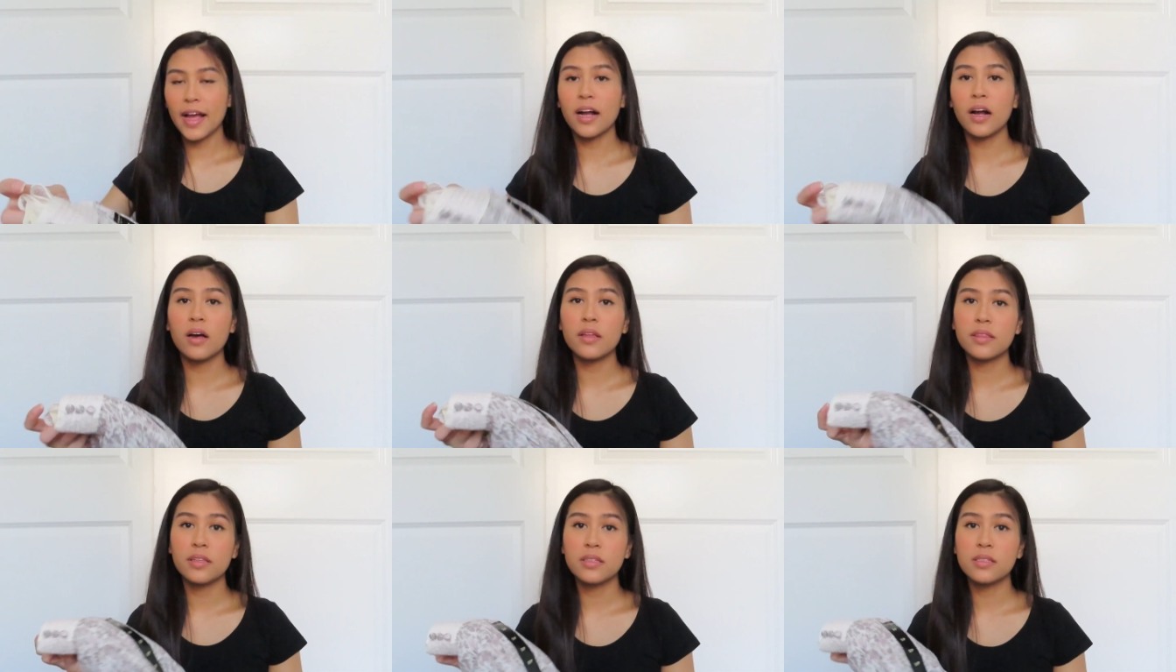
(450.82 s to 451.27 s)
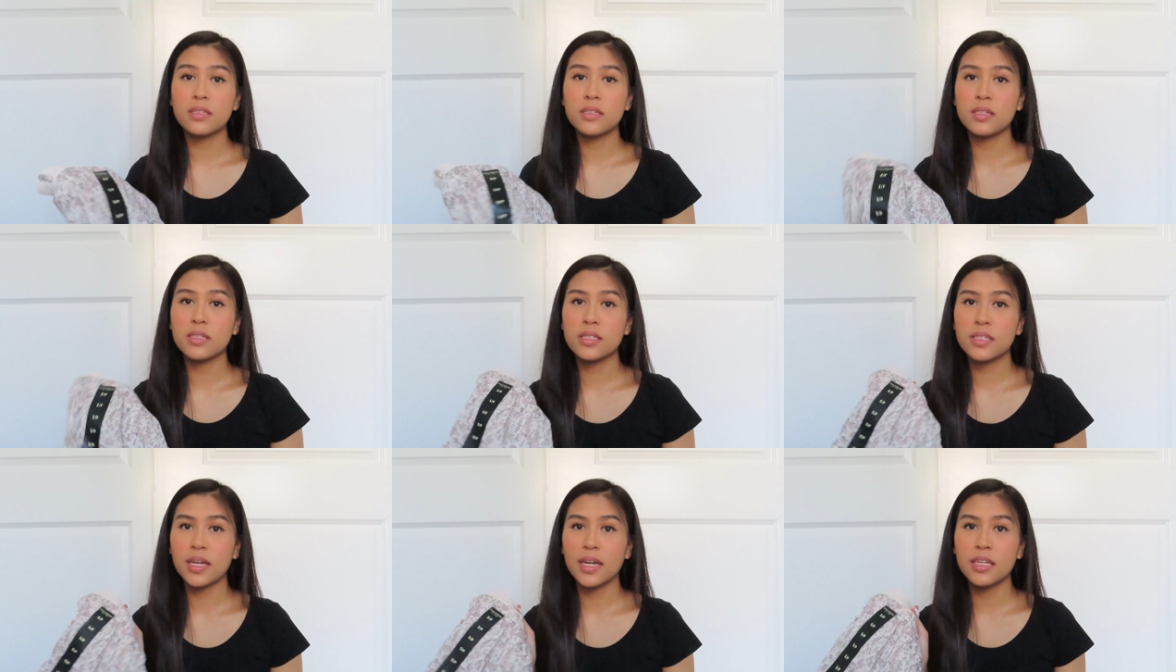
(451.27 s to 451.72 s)
I got this
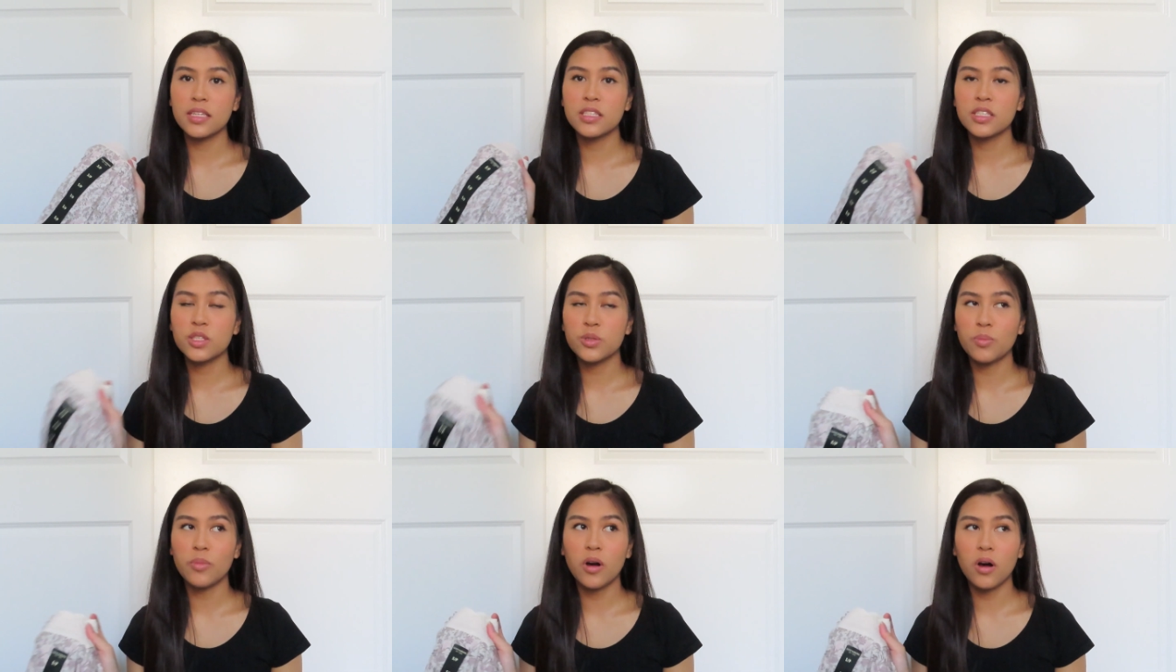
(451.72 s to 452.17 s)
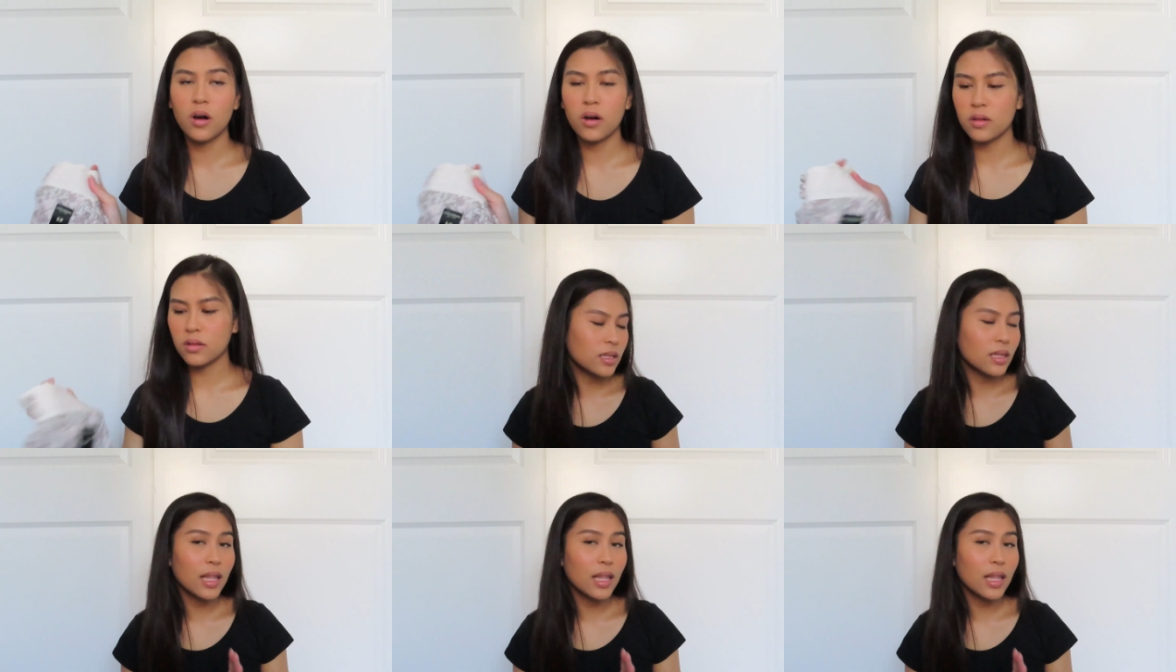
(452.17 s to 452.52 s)
in a size small.